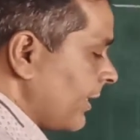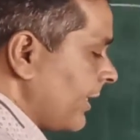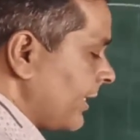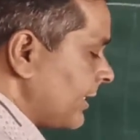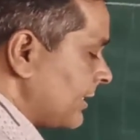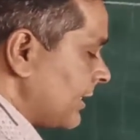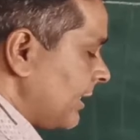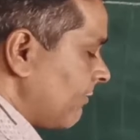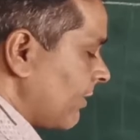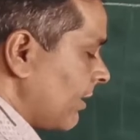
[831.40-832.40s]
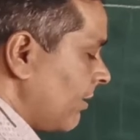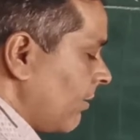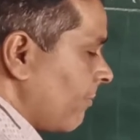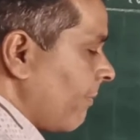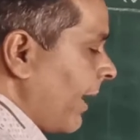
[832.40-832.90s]
it is
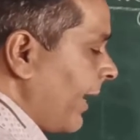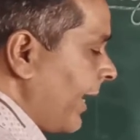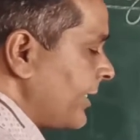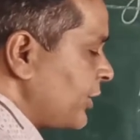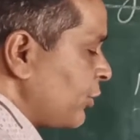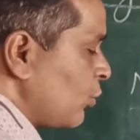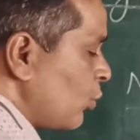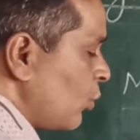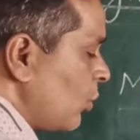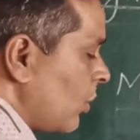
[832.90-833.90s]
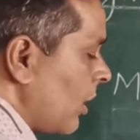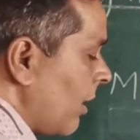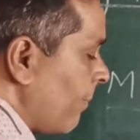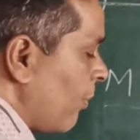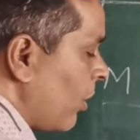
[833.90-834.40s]
given by H2
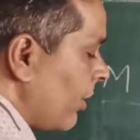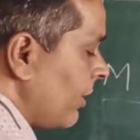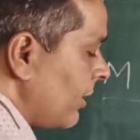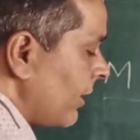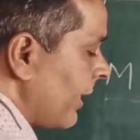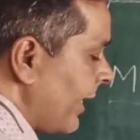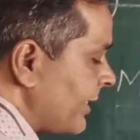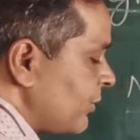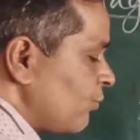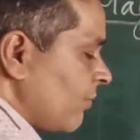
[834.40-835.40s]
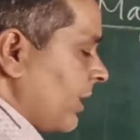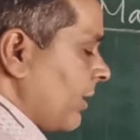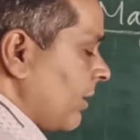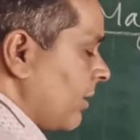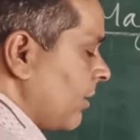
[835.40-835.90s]
upon
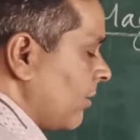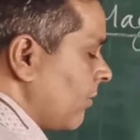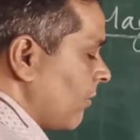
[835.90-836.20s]
H1.